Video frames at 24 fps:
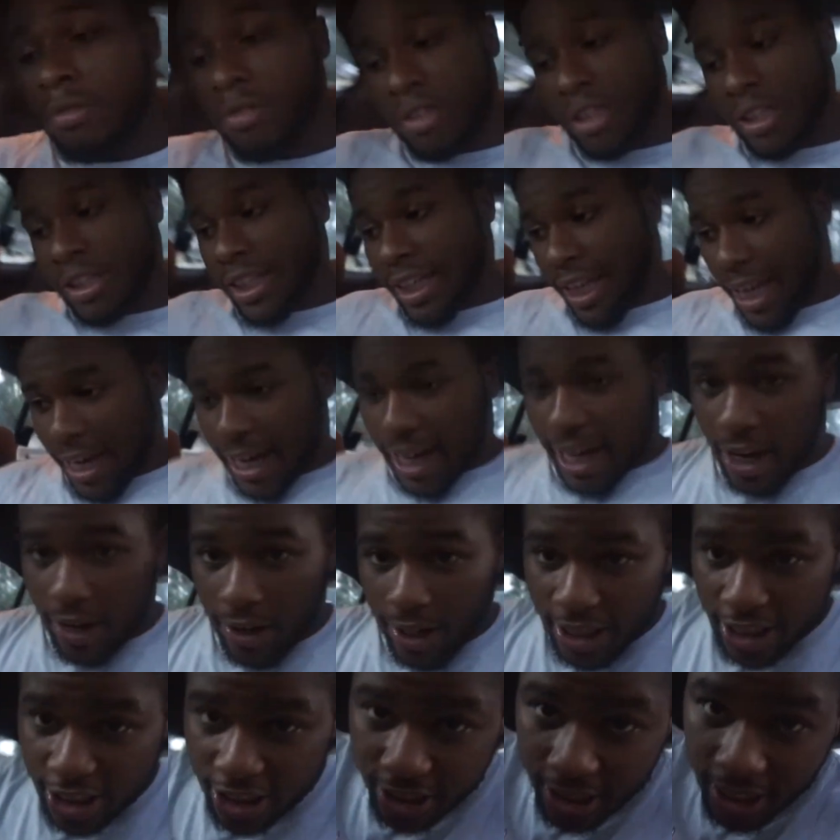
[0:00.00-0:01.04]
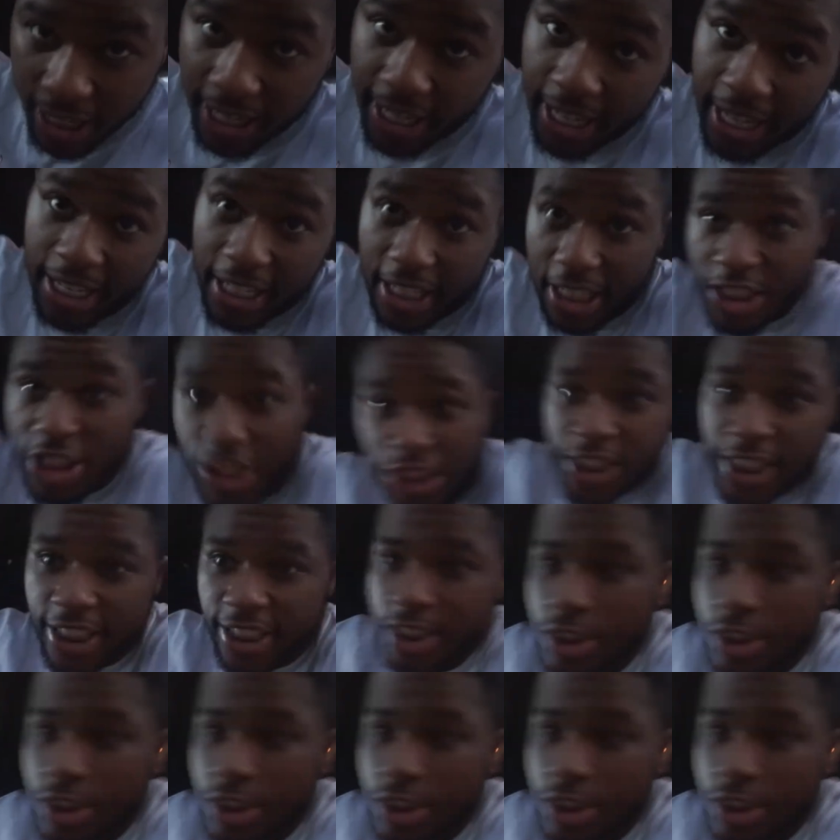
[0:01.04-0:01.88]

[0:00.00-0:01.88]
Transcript: Good thing I ain't got all that I ain't got all shit,